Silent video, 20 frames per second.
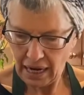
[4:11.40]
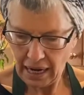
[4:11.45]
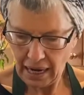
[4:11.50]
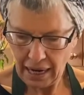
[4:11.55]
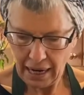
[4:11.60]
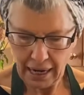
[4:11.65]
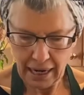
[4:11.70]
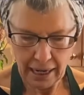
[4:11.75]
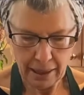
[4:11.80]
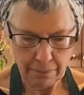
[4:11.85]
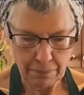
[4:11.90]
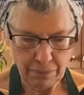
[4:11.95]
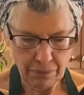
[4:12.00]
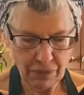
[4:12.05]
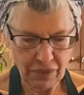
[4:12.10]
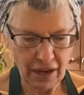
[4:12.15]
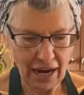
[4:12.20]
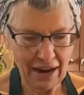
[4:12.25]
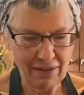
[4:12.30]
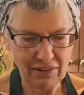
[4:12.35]

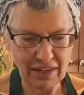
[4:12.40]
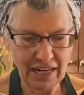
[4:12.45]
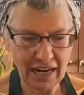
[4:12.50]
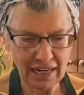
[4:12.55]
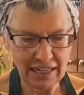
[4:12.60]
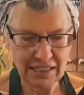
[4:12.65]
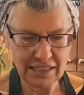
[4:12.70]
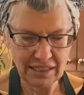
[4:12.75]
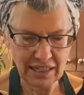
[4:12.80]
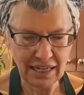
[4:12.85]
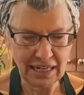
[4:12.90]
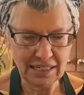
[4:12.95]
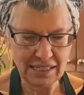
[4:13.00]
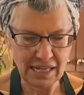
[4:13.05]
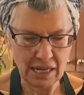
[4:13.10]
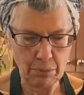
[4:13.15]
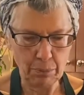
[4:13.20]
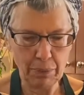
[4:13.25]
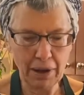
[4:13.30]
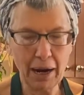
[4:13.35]
They have a nice, like I
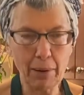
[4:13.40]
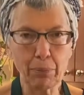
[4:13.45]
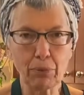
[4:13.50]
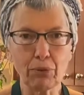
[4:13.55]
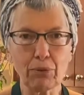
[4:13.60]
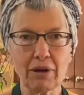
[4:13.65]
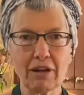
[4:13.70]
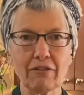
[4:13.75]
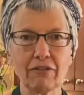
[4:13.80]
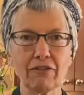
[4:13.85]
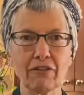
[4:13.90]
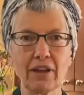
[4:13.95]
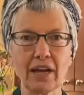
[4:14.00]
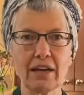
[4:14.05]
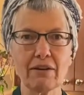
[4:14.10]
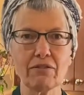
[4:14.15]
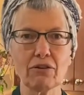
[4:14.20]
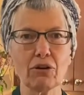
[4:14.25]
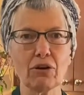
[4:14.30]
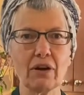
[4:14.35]
said, peppery
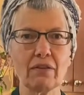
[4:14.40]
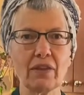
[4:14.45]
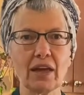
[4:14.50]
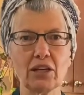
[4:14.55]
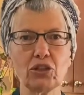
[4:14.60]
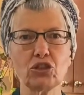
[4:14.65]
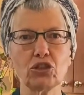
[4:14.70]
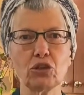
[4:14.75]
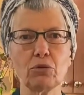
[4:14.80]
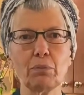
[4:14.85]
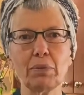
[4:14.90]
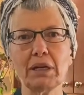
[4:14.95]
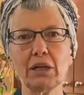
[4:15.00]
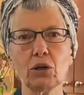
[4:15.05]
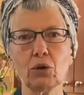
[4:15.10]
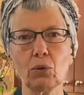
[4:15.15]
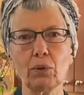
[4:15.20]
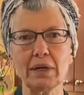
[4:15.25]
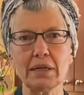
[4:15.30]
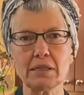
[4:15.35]
flavor, and they should be
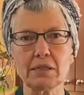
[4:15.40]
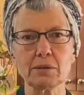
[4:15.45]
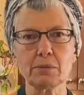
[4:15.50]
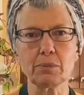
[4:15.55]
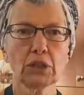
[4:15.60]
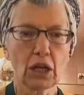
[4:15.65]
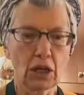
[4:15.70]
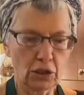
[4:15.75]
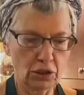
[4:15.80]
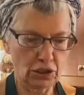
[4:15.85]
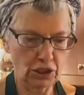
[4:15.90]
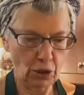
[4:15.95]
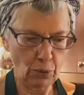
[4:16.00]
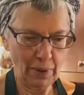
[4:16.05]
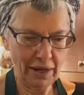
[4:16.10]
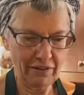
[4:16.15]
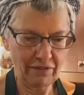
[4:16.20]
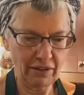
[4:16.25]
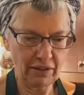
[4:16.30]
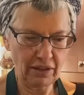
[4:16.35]
crisp. So
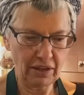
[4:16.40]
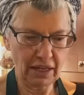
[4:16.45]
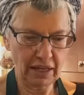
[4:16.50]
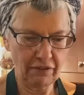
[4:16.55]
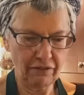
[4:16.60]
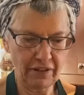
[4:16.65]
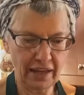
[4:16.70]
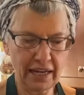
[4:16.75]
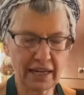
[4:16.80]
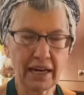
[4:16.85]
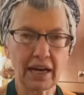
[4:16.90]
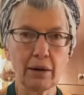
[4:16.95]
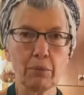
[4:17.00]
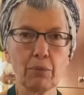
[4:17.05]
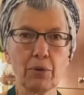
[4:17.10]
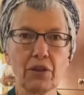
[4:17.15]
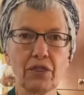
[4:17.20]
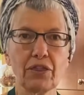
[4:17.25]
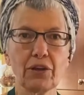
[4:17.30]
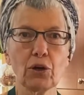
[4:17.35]
even if they come
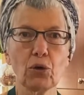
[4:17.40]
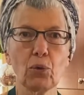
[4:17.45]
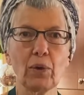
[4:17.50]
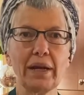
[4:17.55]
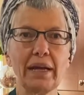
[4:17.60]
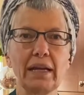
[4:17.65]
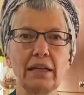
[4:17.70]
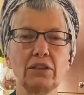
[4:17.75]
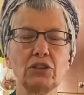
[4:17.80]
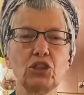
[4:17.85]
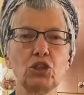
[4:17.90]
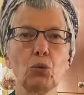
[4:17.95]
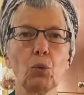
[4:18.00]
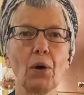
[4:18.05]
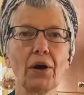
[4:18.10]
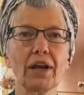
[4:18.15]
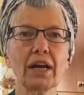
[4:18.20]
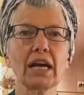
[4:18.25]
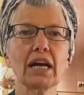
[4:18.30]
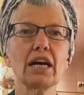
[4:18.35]
with the greens, you
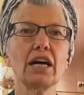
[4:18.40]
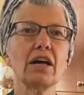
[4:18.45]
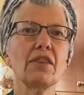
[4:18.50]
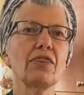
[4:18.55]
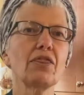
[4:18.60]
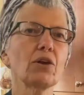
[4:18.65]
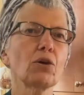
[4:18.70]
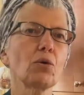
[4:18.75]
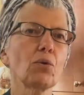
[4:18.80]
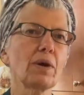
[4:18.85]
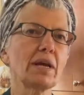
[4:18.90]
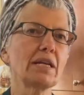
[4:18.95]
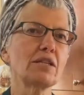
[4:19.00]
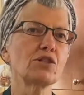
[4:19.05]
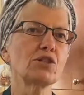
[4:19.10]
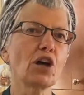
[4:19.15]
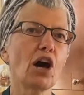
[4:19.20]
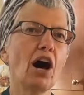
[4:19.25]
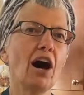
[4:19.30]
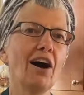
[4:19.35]
want to cut the greens
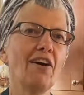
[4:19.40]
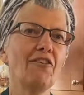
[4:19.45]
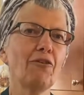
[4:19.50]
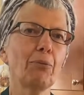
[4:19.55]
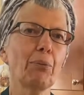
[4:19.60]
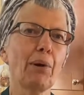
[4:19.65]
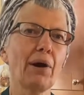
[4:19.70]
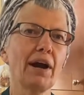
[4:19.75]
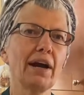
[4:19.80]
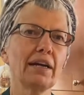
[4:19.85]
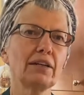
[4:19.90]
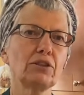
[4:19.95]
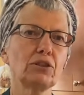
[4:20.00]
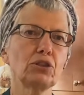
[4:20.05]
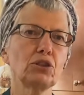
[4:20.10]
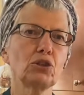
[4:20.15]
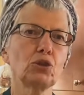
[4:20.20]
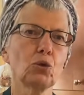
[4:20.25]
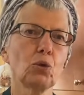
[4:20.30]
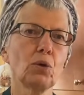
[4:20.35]
off prior to
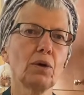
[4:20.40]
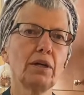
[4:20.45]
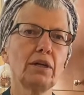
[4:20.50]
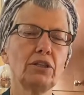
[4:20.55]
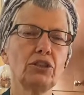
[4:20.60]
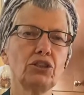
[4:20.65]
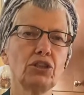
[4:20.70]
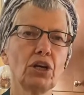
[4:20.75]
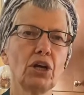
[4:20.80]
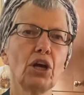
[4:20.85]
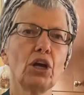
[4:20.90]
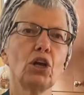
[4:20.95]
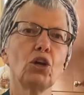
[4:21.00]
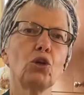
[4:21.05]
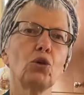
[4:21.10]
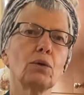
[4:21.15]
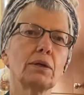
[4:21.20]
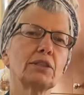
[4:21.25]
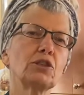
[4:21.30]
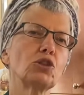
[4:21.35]
storage. You
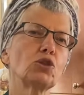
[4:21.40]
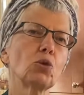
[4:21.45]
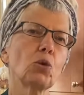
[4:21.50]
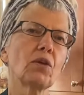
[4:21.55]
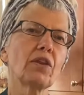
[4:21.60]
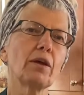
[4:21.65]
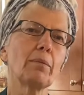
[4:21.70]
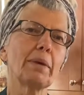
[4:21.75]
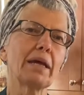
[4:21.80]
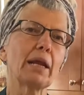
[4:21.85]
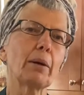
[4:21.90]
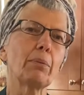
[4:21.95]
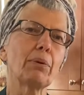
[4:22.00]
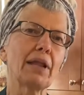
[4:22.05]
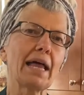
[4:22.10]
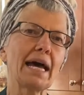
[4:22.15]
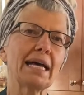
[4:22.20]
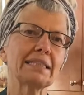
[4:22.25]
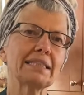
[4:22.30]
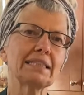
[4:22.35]
can store them in a
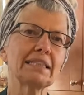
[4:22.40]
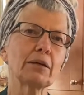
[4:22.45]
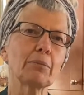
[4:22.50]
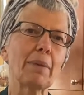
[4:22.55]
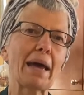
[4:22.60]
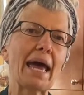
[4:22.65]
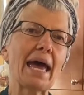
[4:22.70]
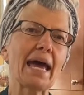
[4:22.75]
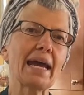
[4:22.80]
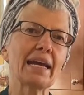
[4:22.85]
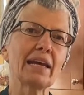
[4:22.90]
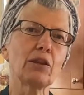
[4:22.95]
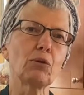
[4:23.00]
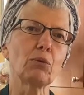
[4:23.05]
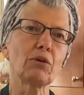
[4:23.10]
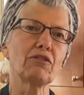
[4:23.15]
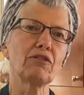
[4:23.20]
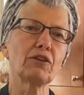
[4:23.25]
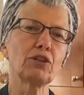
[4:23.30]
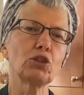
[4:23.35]
plastic bag in the
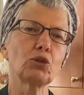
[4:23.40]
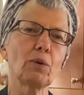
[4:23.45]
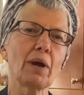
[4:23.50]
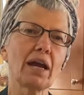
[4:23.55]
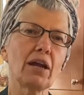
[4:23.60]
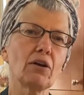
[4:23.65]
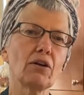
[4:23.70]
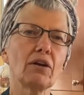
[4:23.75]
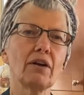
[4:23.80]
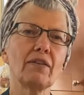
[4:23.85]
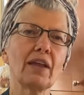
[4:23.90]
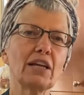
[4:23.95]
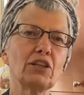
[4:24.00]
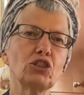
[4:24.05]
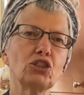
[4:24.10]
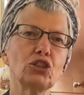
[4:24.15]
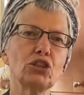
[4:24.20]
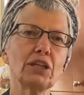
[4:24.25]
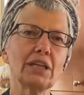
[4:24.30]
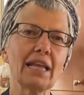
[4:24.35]
refrigerator, and they
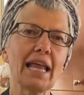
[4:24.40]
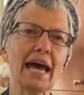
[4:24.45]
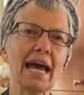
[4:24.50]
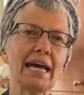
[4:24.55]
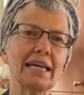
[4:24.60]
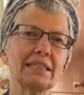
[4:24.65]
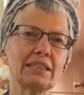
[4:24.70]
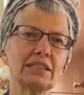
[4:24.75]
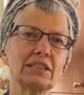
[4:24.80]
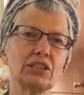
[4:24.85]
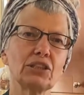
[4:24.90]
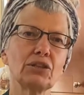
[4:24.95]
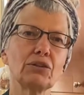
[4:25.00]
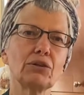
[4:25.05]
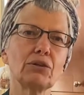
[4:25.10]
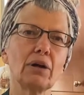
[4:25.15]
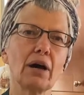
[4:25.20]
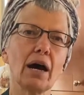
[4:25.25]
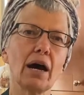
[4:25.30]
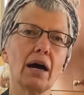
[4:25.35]
should last to